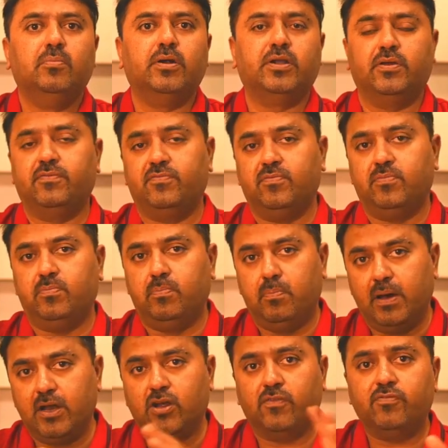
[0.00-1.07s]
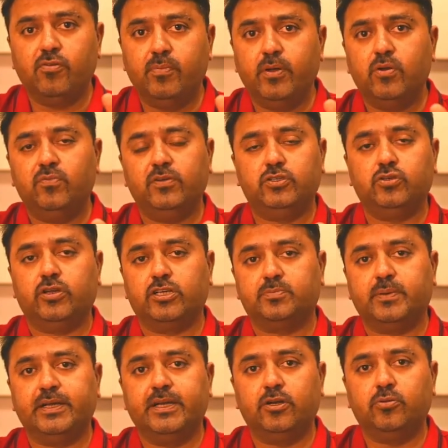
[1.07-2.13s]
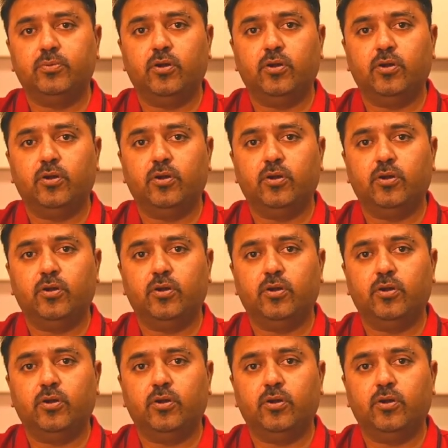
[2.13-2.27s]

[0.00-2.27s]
But if bulk of your menu which you're expecting